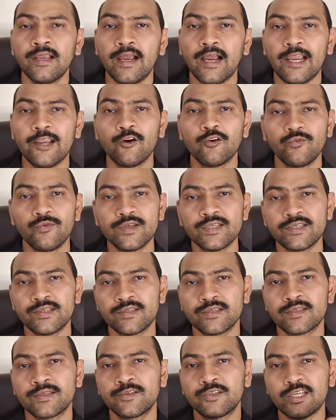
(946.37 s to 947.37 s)
I
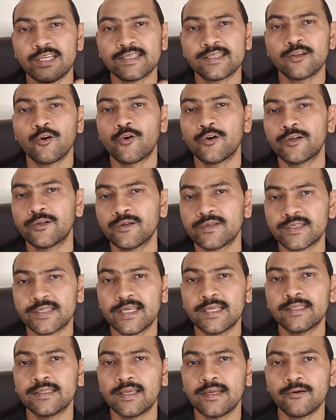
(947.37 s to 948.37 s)
always chase the auditor
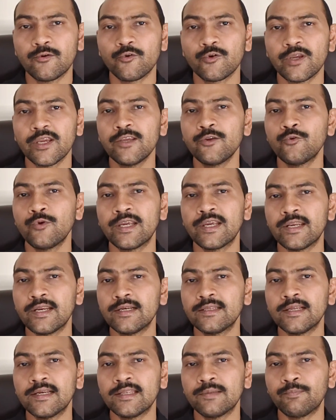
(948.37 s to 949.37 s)
saying that, okay, you agreed
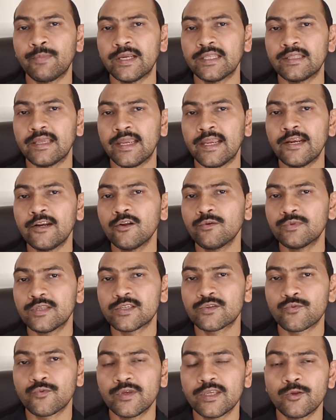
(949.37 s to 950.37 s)
that by the end of
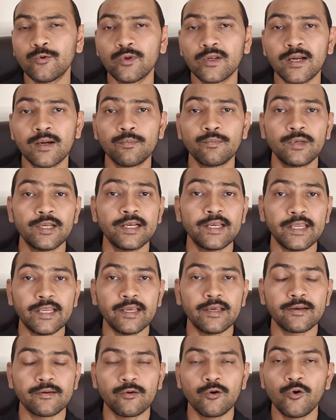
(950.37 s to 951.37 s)
this week you will complete
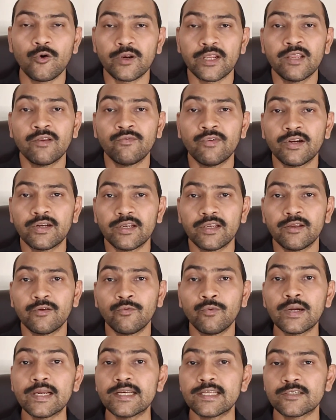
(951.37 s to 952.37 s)
AR or inventory.
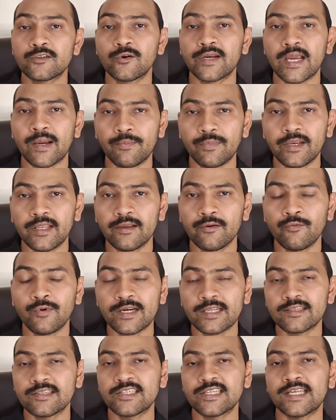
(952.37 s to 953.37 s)
Why it is not happening? What
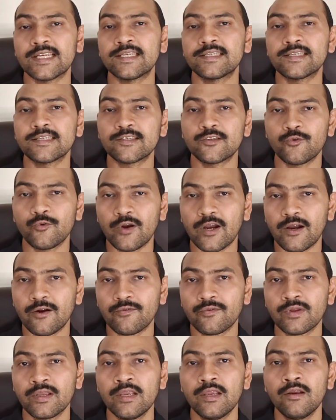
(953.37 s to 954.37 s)
are the challenges you have?
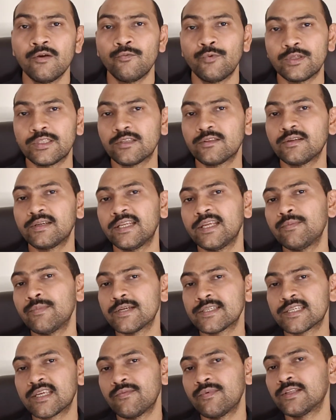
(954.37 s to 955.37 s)
Whether the team
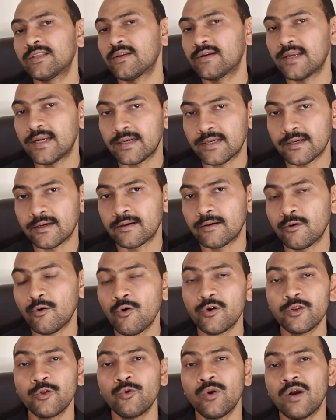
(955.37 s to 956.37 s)
has given the data
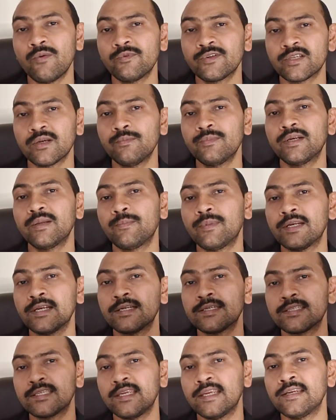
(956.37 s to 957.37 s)
or you have some
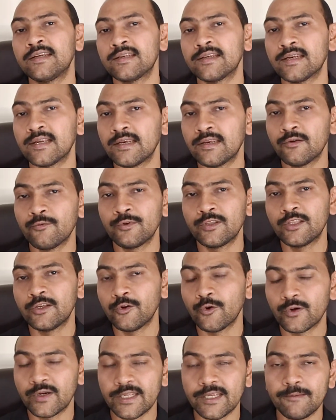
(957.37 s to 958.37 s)
dependency internally within
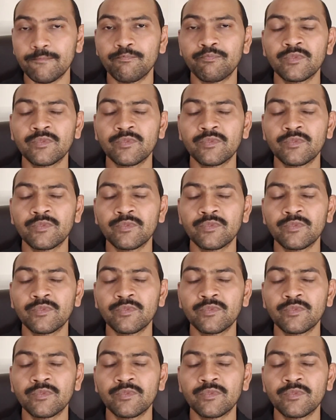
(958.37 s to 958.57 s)
your team.